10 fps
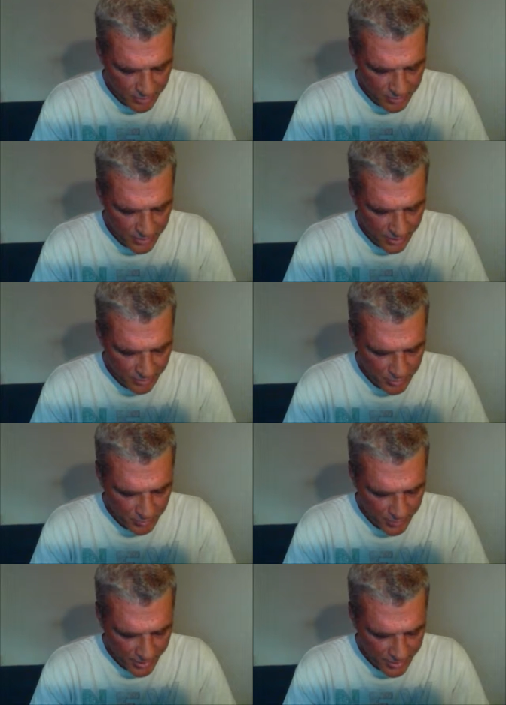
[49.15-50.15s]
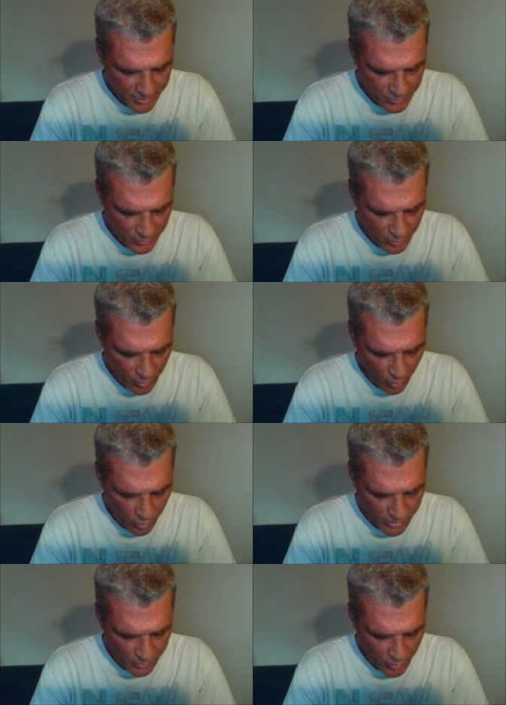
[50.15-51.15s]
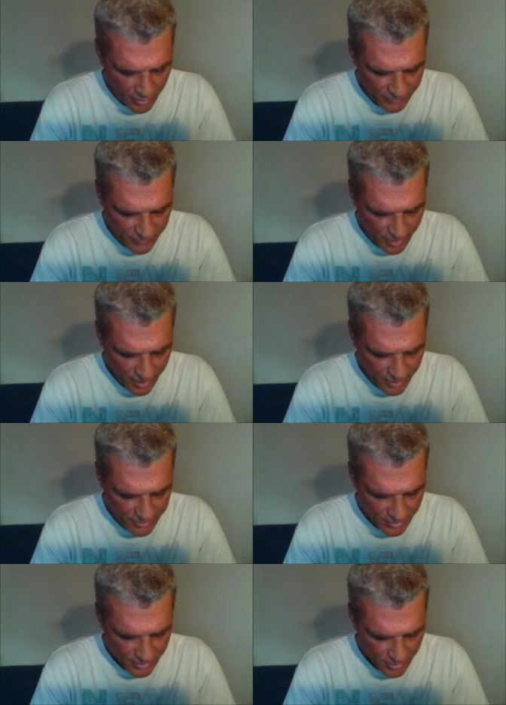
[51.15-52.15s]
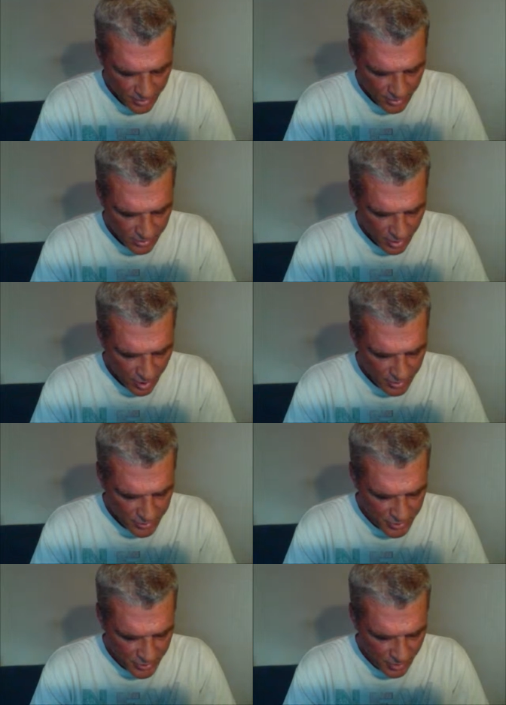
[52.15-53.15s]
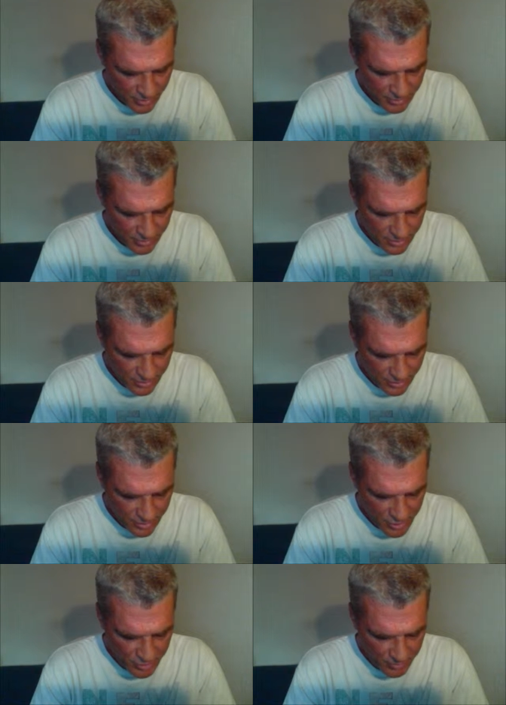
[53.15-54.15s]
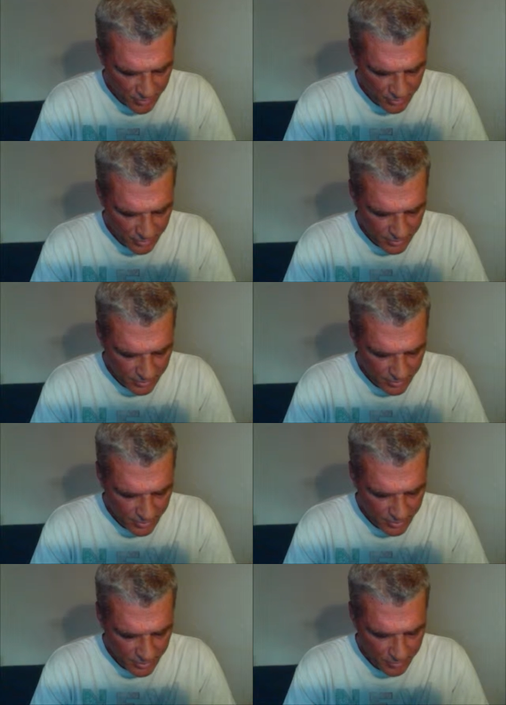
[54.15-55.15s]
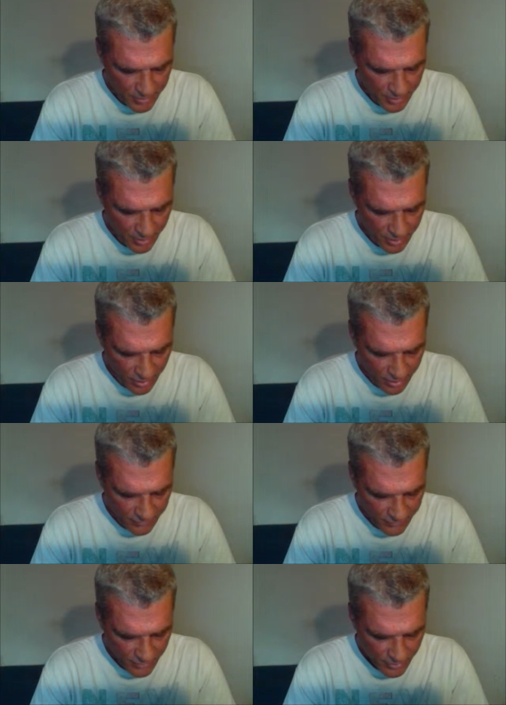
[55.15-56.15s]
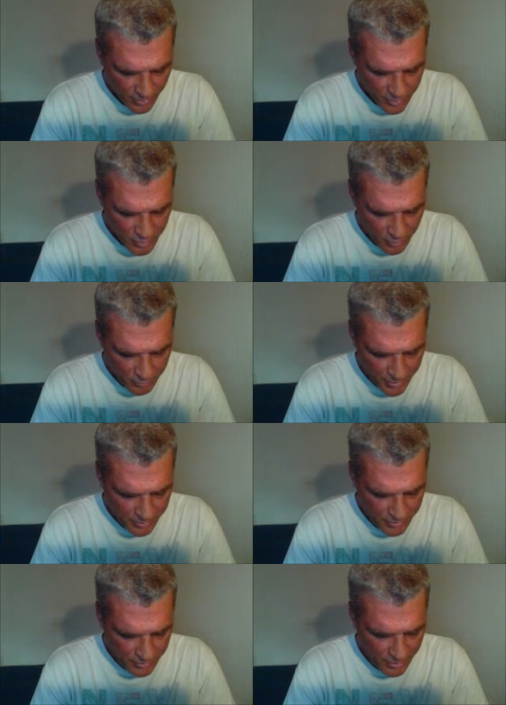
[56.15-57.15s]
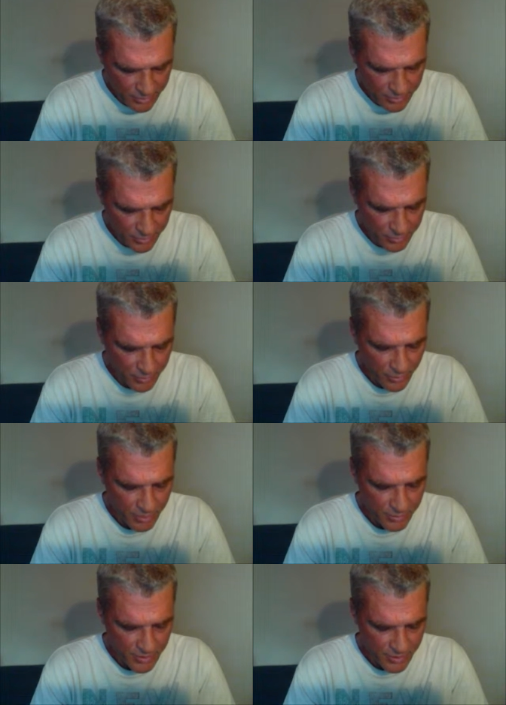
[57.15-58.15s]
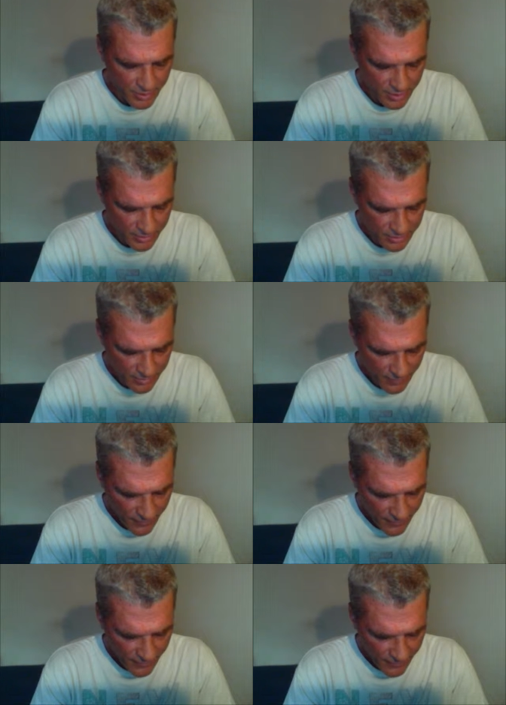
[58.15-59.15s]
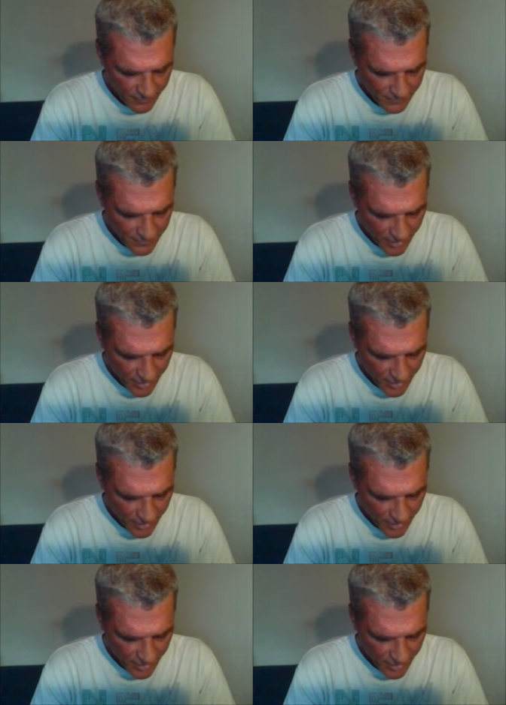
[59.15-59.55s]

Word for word: came to pass when the Holy One of God caused the unclean spirits to be cut off, so men could enter the promised land. Now